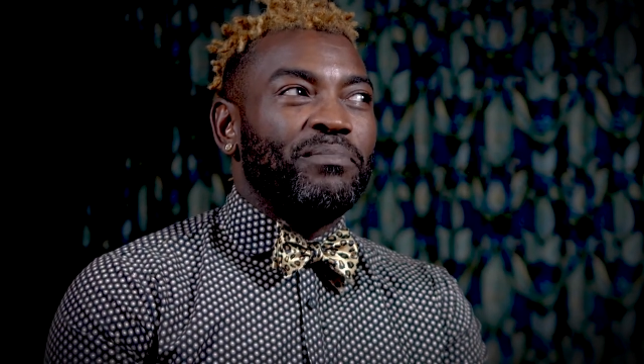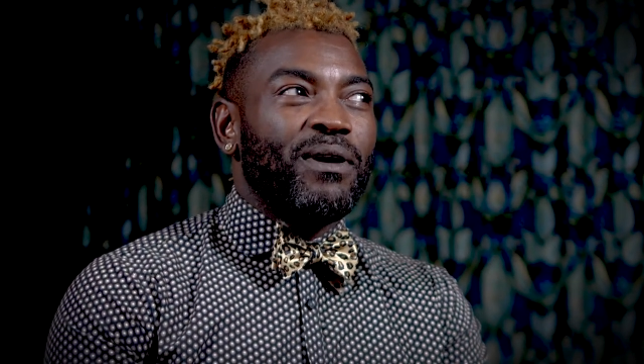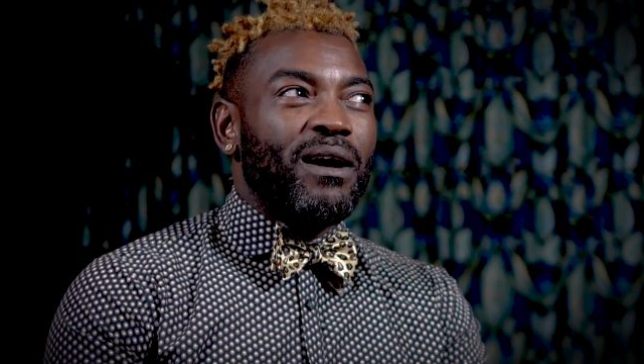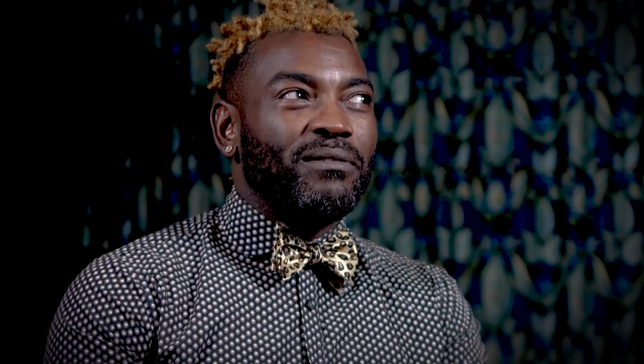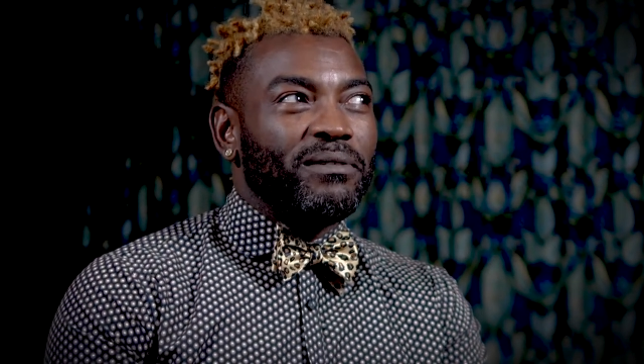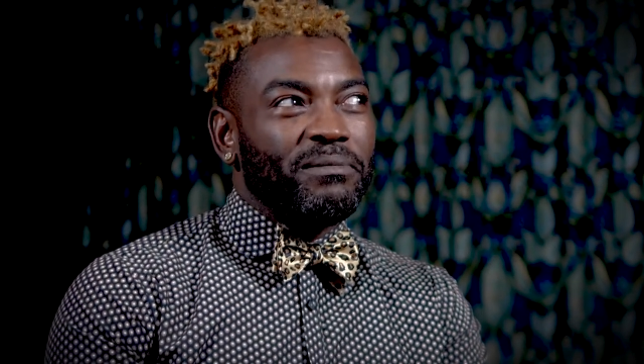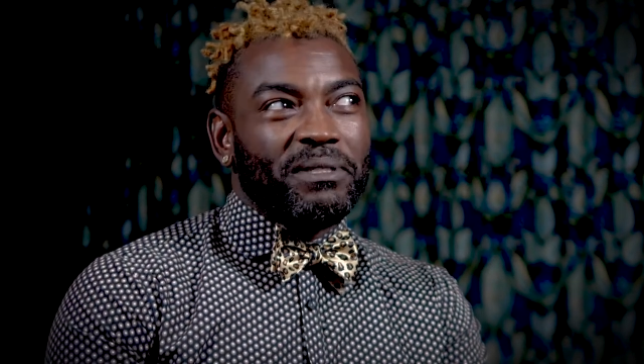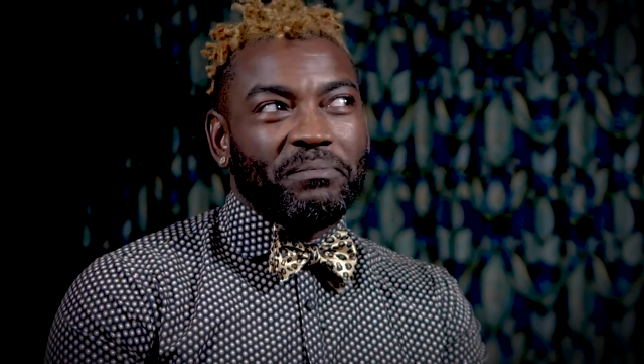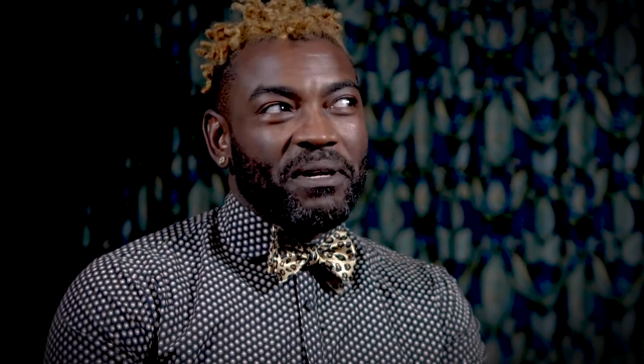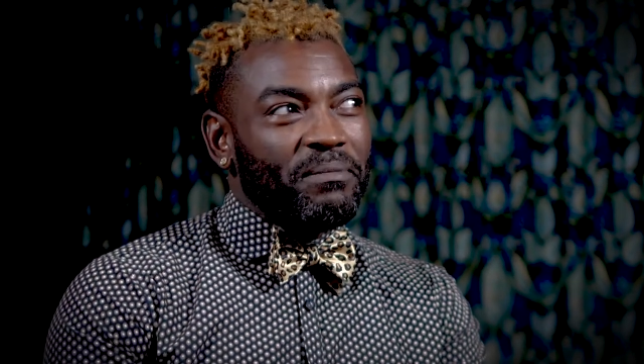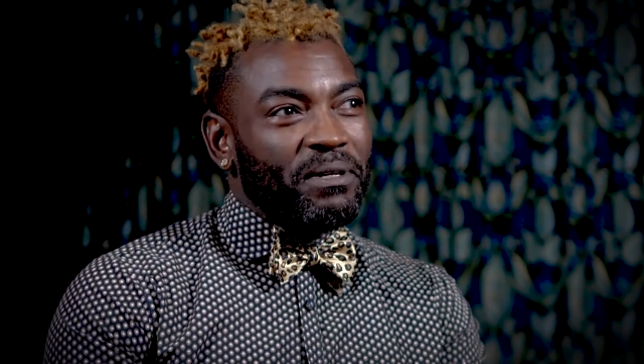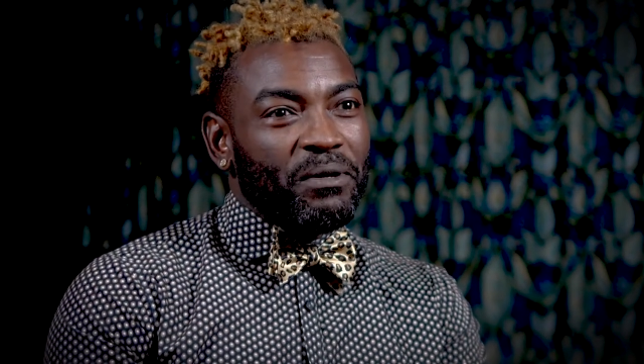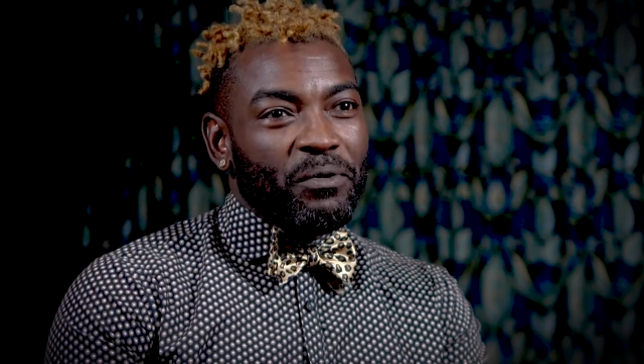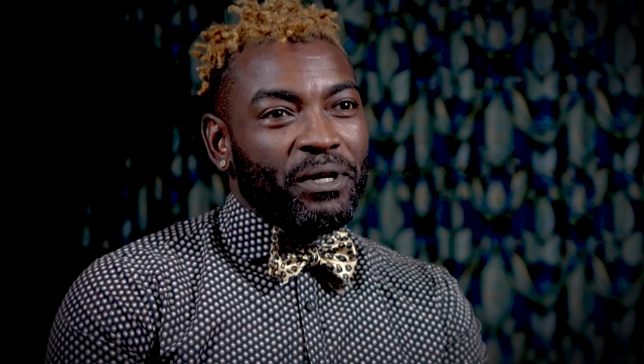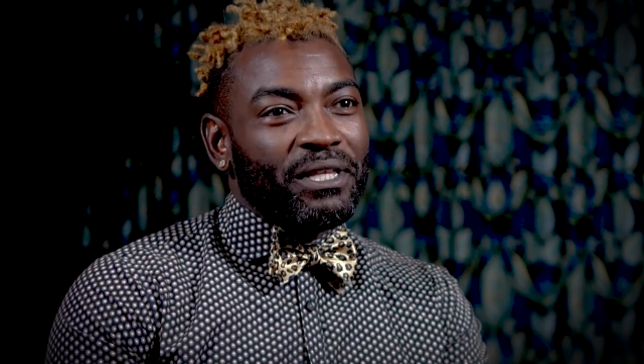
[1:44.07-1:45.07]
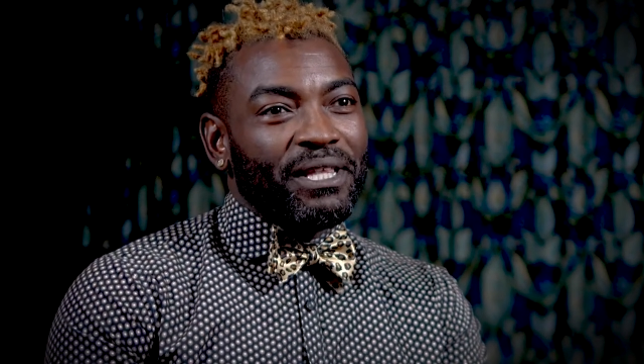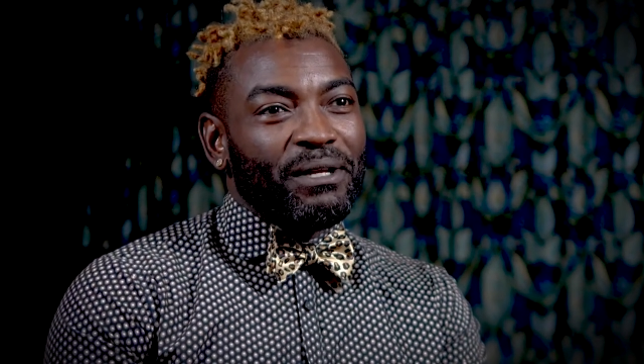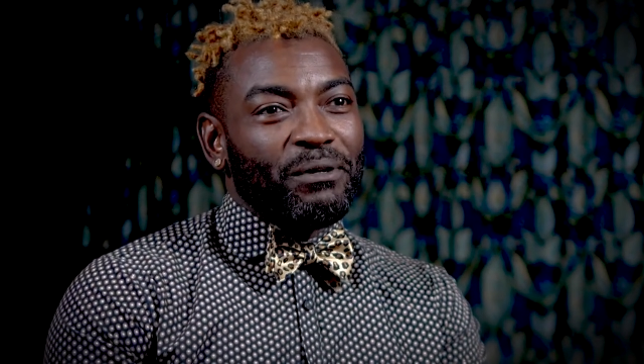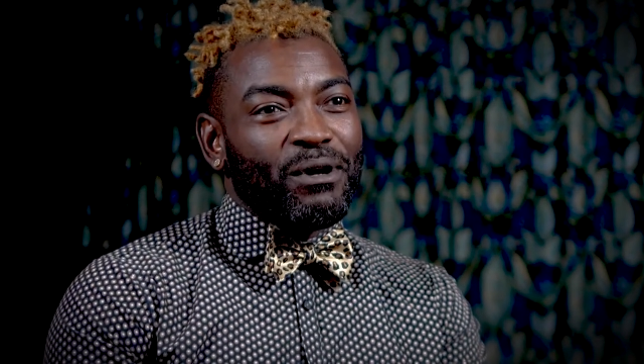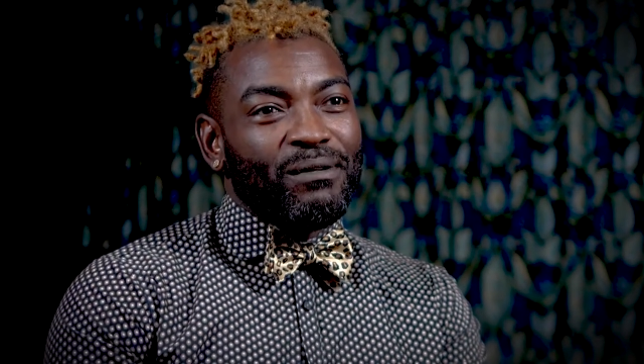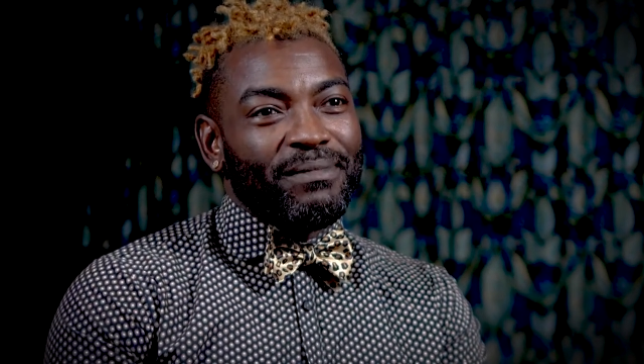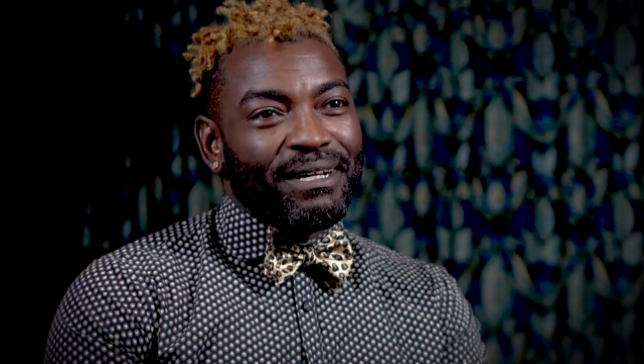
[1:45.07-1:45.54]
probably maybe a week
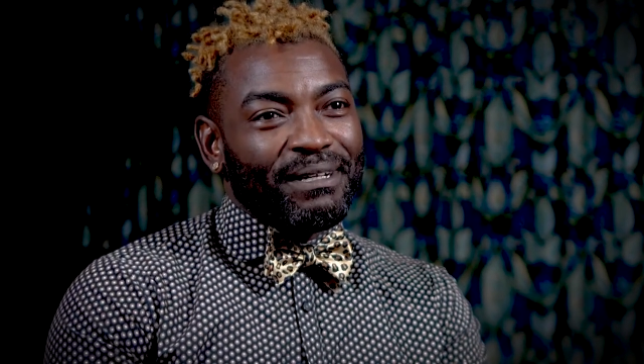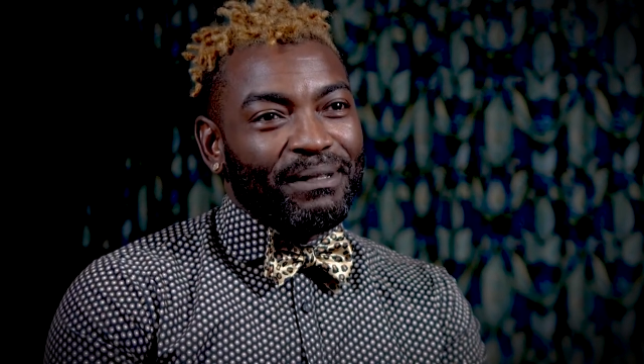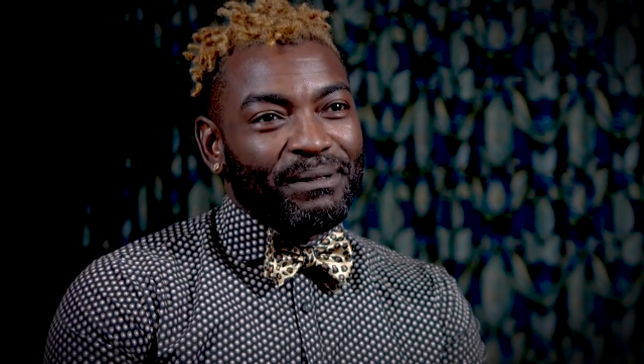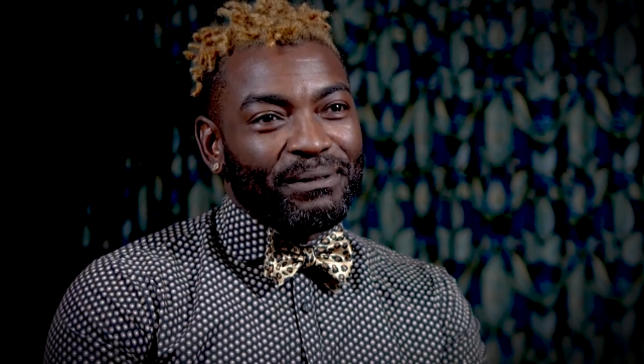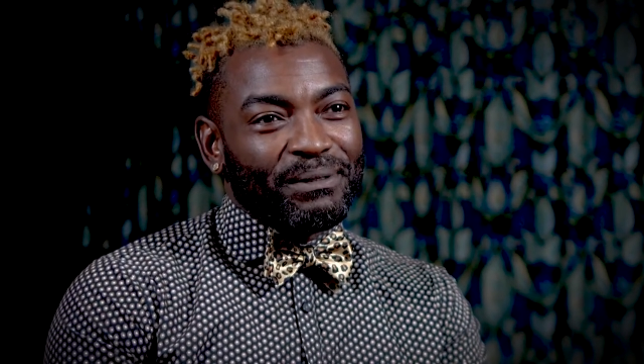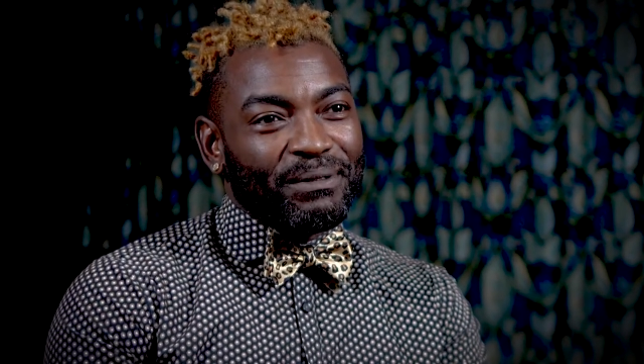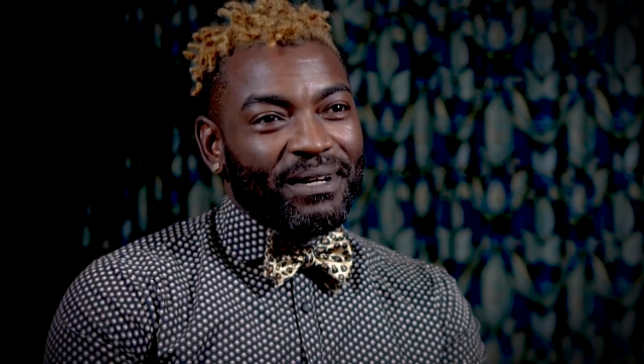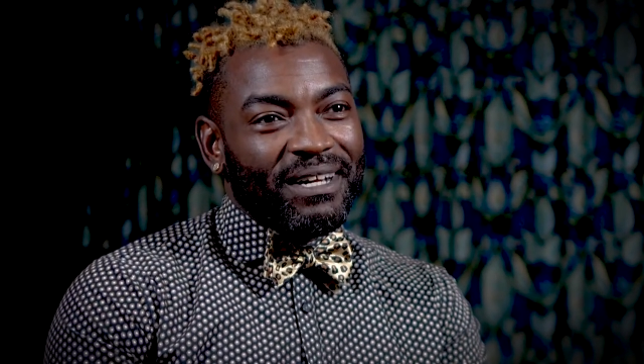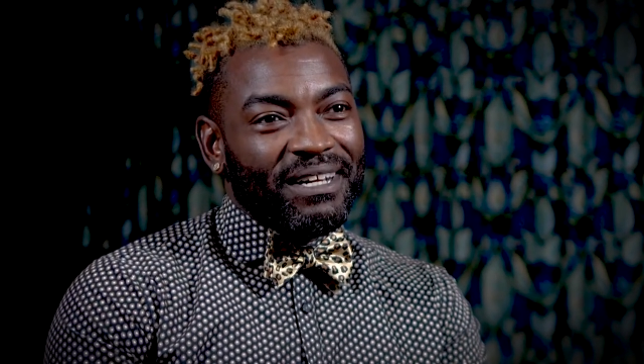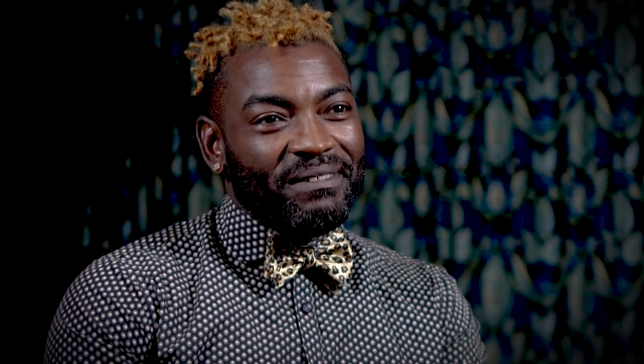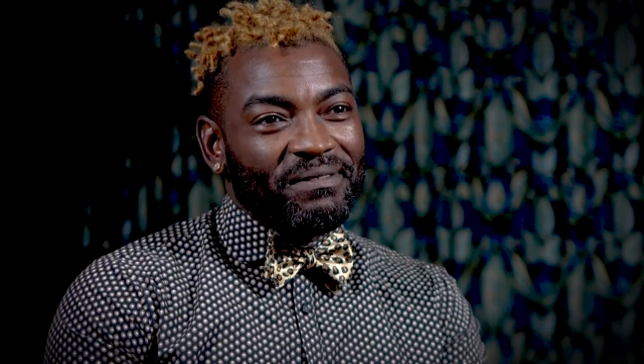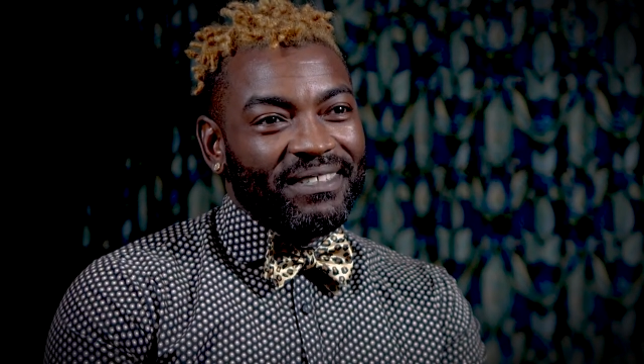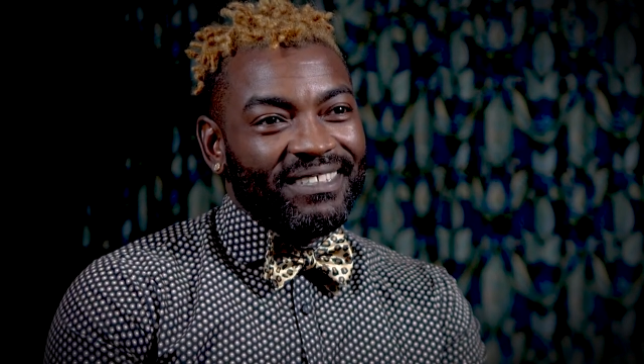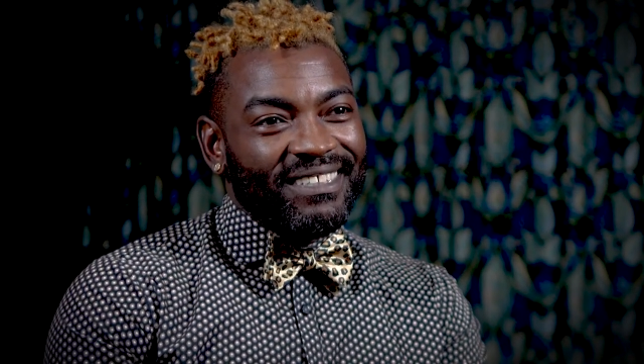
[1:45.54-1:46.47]
later, all my clothes arrived.